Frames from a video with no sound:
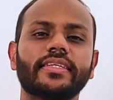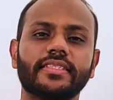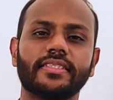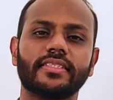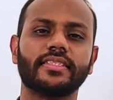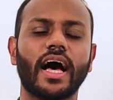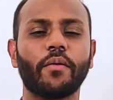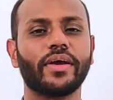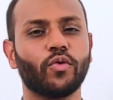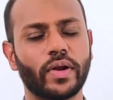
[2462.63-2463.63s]
this,
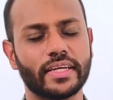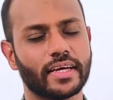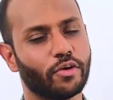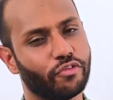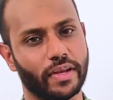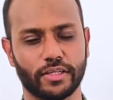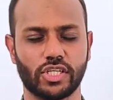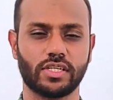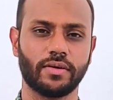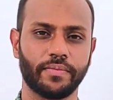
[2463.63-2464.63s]
our unit
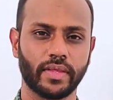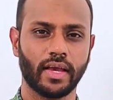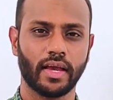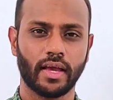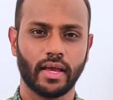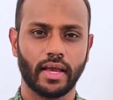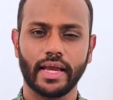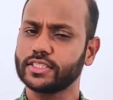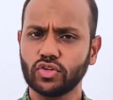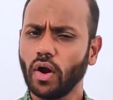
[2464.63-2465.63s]
finished.
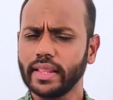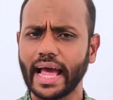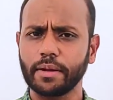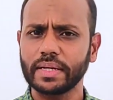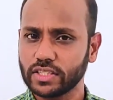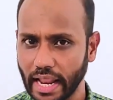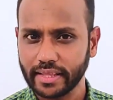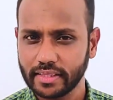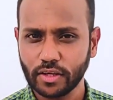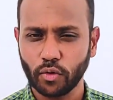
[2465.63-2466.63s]
It's not that much
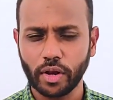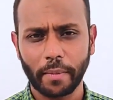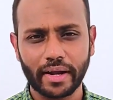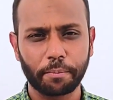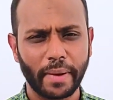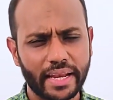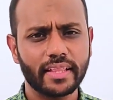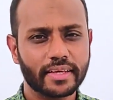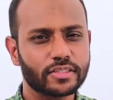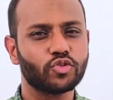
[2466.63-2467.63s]
lengthy unit, but many
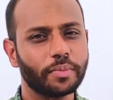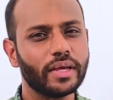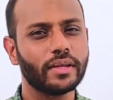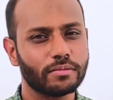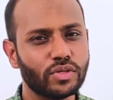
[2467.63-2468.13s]
things to be